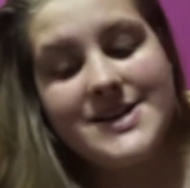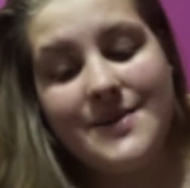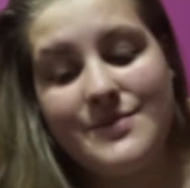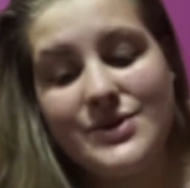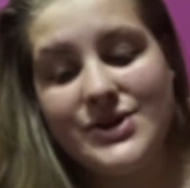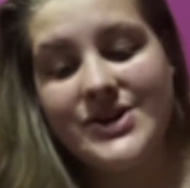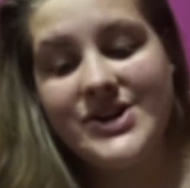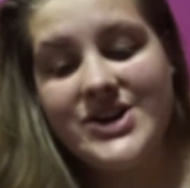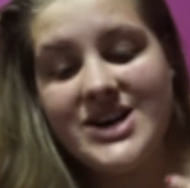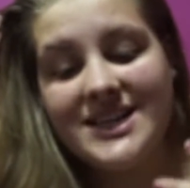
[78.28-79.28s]
Number
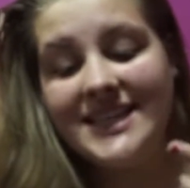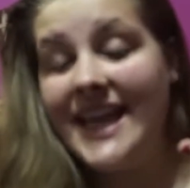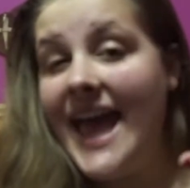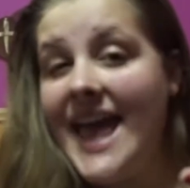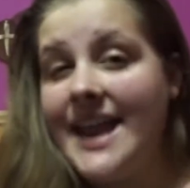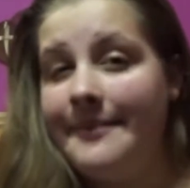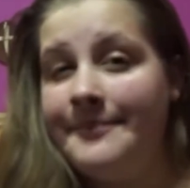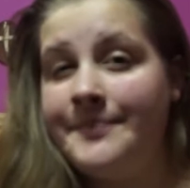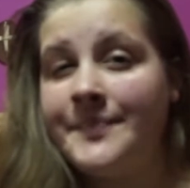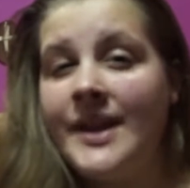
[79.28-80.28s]
10,
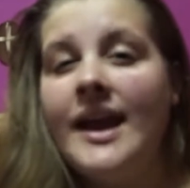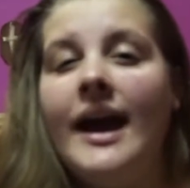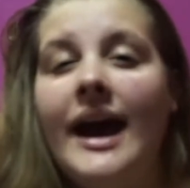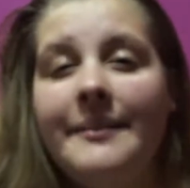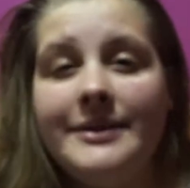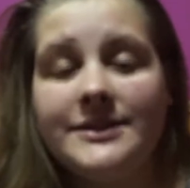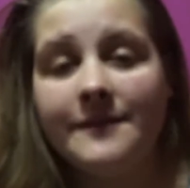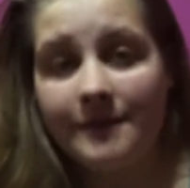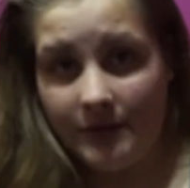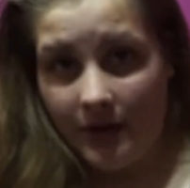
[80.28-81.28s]
I've been to
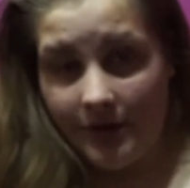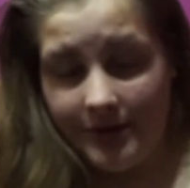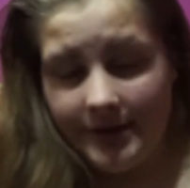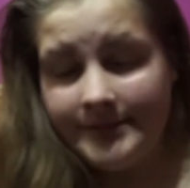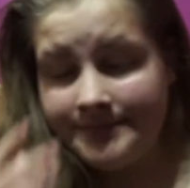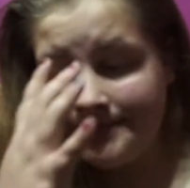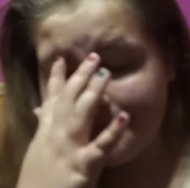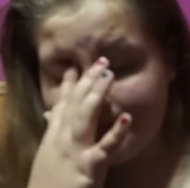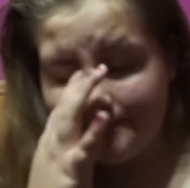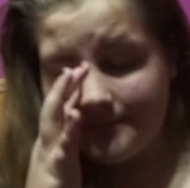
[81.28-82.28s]
Florida.
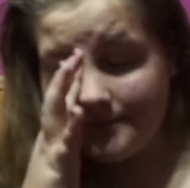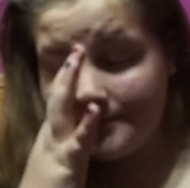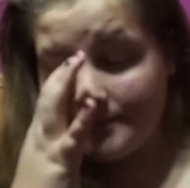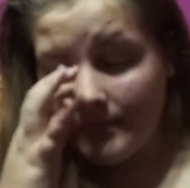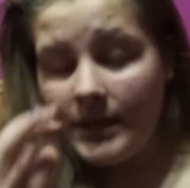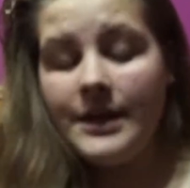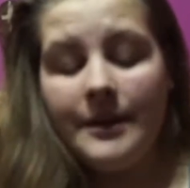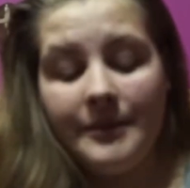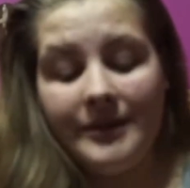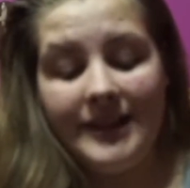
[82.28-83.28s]

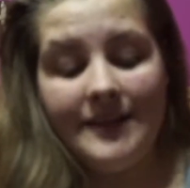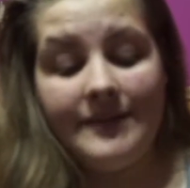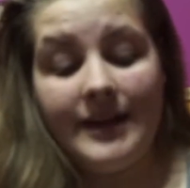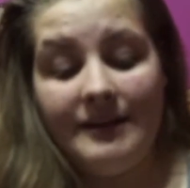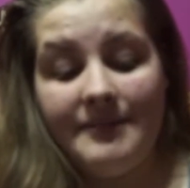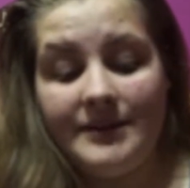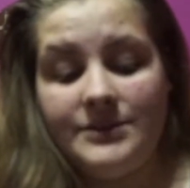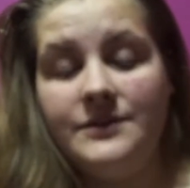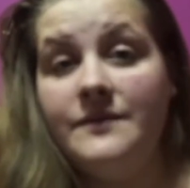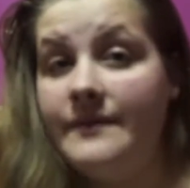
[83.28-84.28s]
Number 11, I've
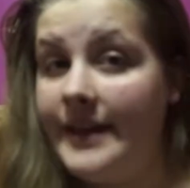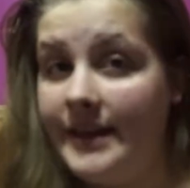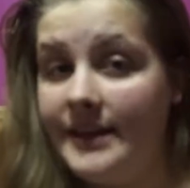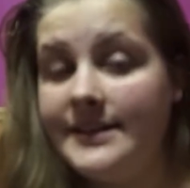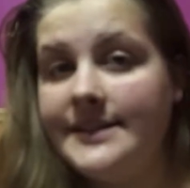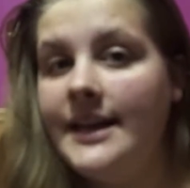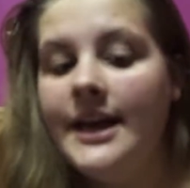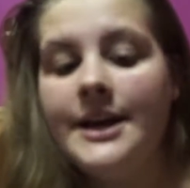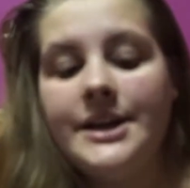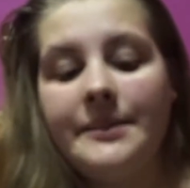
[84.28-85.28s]
been to Vegas.
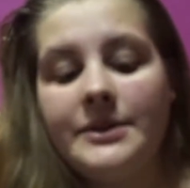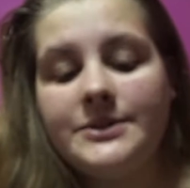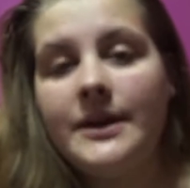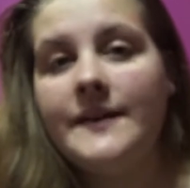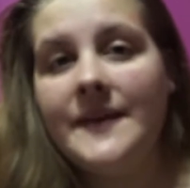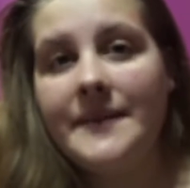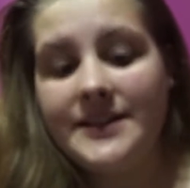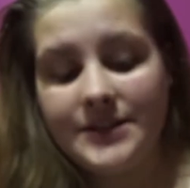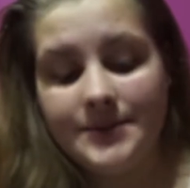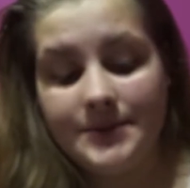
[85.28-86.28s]
Number 12, I've
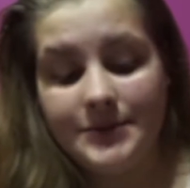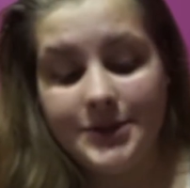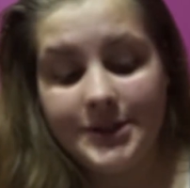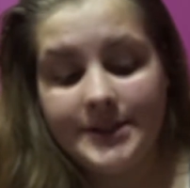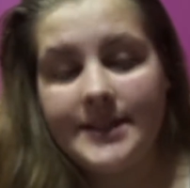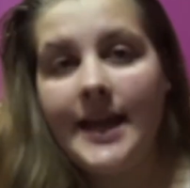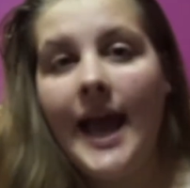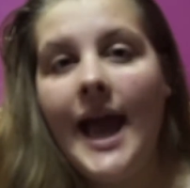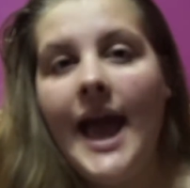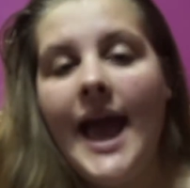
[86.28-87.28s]
been to New Jersey.
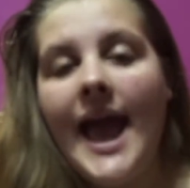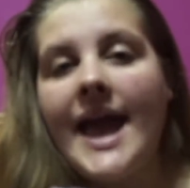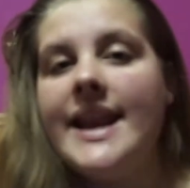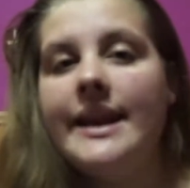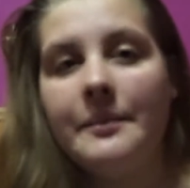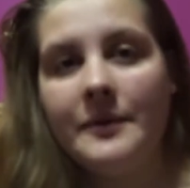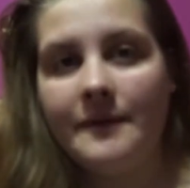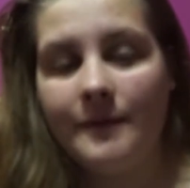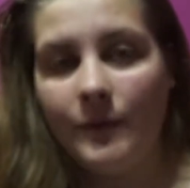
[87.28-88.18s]
And number